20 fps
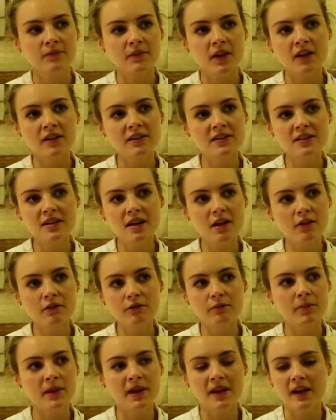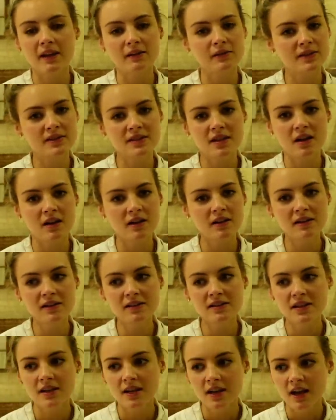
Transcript: I just love being outside,